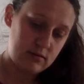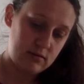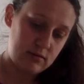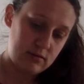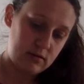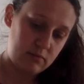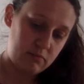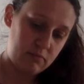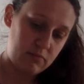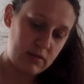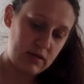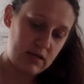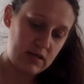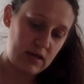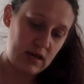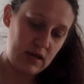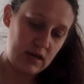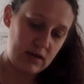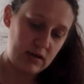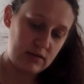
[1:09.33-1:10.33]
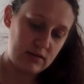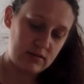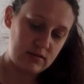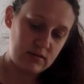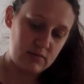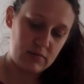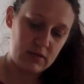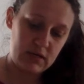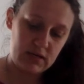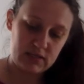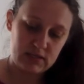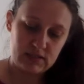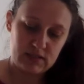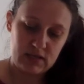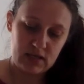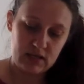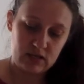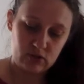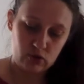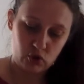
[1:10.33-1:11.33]
The big hand is the minutes.
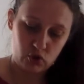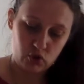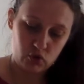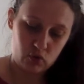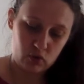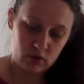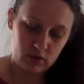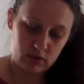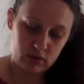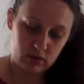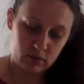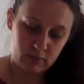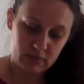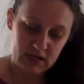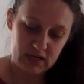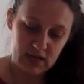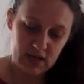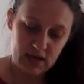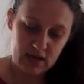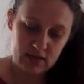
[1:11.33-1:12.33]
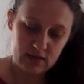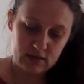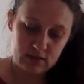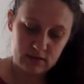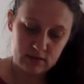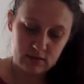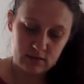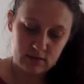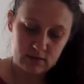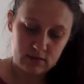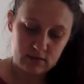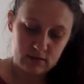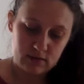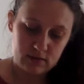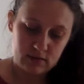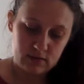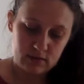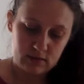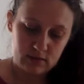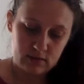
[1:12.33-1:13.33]
And the short little mini hand
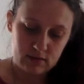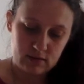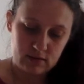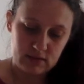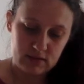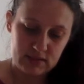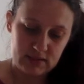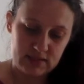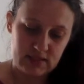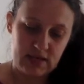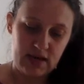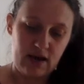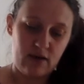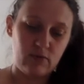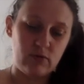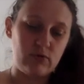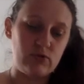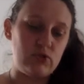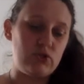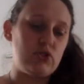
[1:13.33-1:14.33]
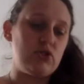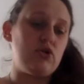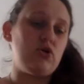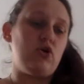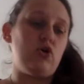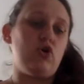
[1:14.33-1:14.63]
is the hours.